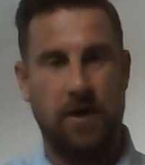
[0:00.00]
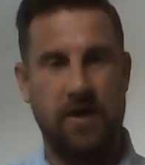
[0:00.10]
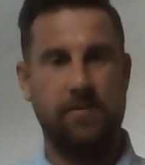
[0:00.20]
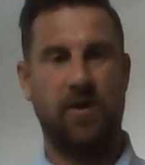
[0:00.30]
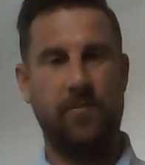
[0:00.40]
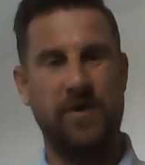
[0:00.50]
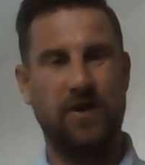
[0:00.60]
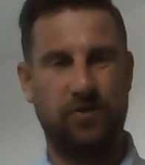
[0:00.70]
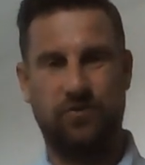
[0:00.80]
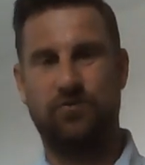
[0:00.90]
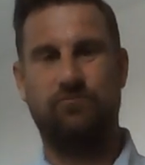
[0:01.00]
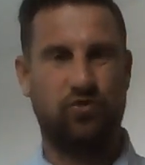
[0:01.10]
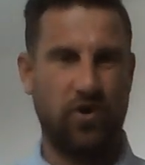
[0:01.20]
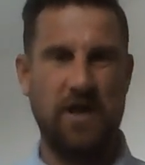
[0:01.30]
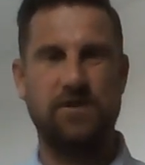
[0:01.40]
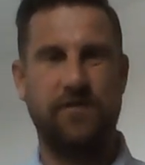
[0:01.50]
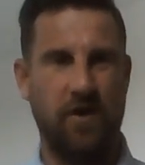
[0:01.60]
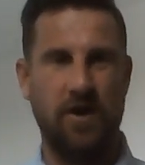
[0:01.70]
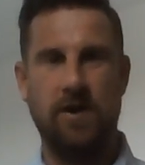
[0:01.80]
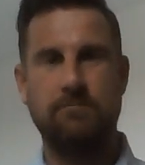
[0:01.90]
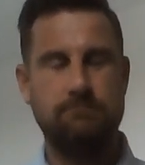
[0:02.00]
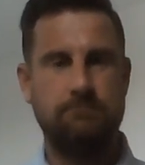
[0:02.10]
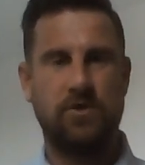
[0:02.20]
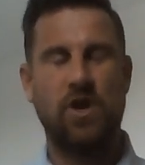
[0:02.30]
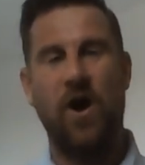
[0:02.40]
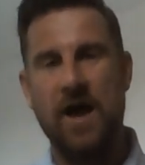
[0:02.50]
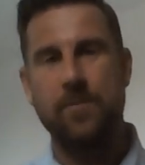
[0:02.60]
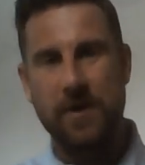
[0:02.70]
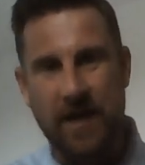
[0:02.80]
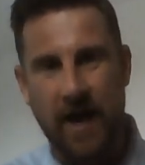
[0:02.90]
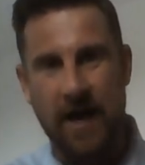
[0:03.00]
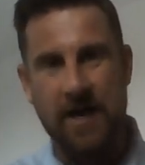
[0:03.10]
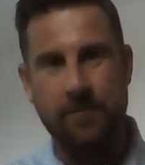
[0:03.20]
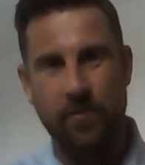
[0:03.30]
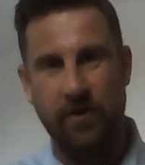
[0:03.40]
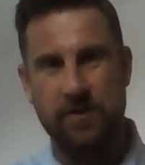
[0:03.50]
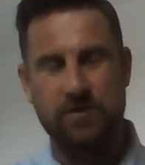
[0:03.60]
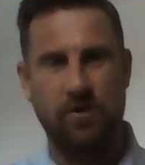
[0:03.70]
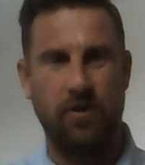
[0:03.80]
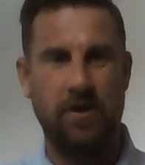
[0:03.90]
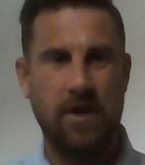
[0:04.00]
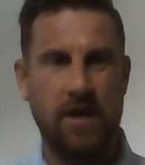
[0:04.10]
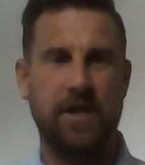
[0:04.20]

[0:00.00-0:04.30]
It might be a transfer-type game where it's got